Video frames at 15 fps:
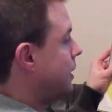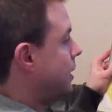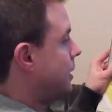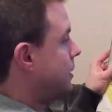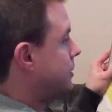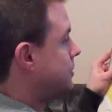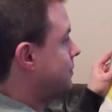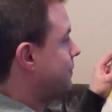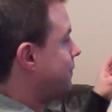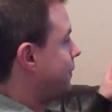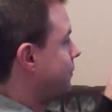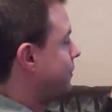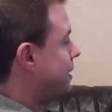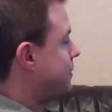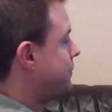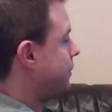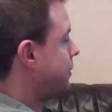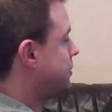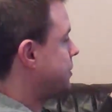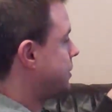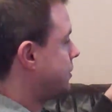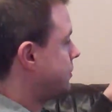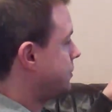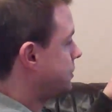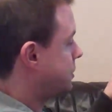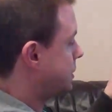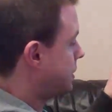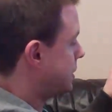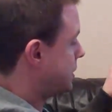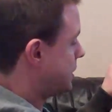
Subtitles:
Some rare photos and